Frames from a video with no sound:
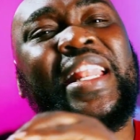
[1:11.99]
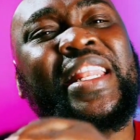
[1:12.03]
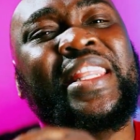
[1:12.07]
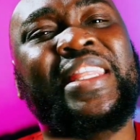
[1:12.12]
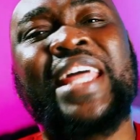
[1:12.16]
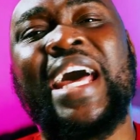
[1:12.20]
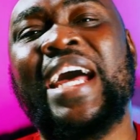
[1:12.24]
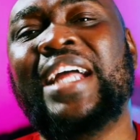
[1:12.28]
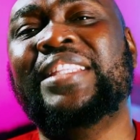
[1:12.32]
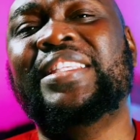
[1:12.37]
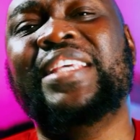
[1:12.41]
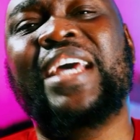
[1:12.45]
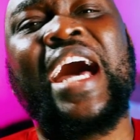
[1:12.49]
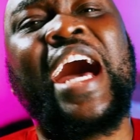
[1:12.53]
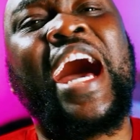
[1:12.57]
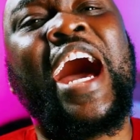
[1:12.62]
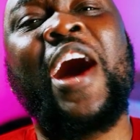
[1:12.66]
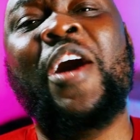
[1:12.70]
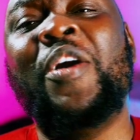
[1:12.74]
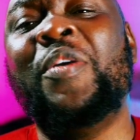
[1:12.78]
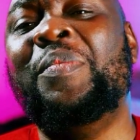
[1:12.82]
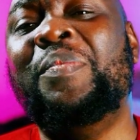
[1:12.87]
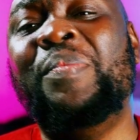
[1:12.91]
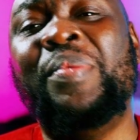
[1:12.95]
That
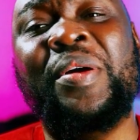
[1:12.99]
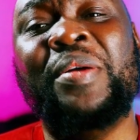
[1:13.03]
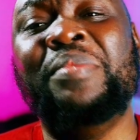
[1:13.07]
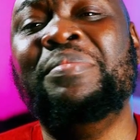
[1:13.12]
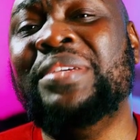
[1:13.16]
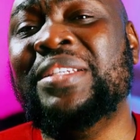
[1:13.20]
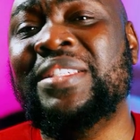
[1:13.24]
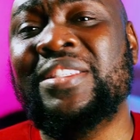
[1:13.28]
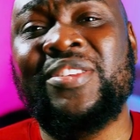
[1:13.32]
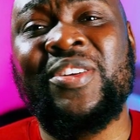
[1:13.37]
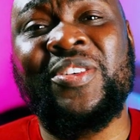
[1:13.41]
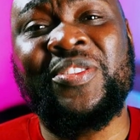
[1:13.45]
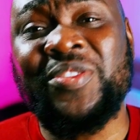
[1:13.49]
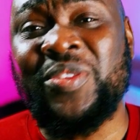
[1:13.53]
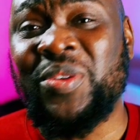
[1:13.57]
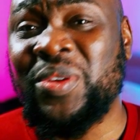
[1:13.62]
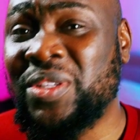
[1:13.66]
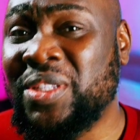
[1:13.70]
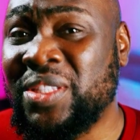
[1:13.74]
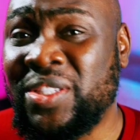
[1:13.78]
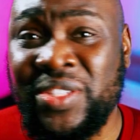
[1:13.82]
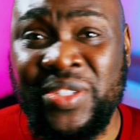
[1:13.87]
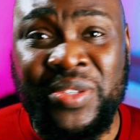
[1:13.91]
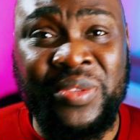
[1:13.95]
album is not
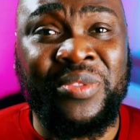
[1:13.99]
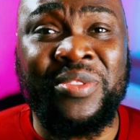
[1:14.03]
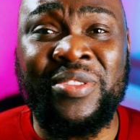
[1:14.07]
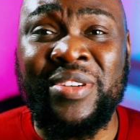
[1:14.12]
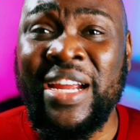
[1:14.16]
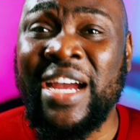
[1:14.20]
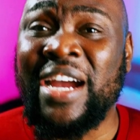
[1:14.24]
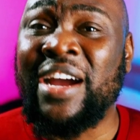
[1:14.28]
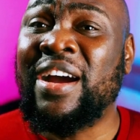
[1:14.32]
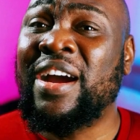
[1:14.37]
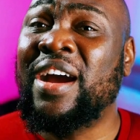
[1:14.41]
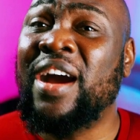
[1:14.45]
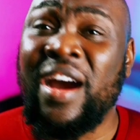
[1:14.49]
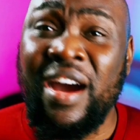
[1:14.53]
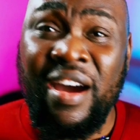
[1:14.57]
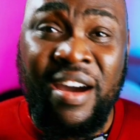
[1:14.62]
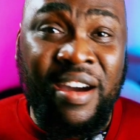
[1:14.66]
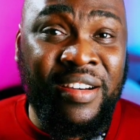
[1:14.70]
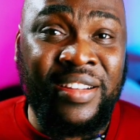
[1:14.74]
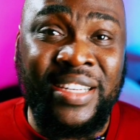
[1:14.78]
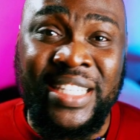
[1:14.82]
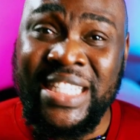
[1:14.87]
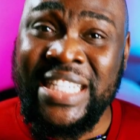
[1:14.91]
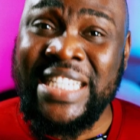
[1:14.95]
going to
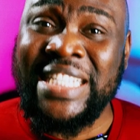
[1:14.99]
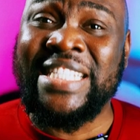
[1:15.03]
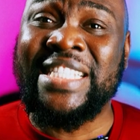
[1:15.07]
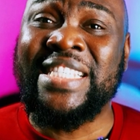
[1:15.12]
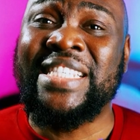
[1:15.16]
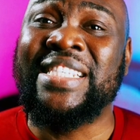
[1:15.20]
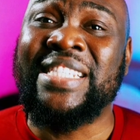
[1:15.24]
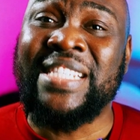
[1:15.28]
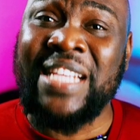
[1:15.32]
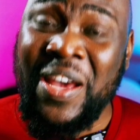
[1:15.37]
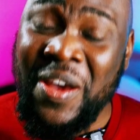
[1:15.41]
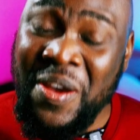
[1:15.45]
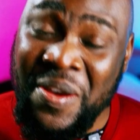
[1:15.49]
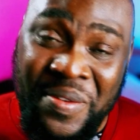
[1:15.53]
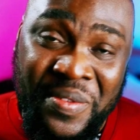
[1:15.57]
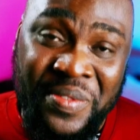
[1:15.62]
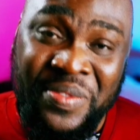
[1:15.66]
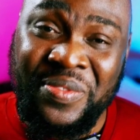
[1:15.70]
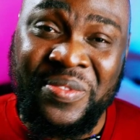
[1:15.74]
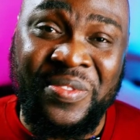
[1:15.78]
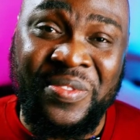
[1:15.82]
record itself.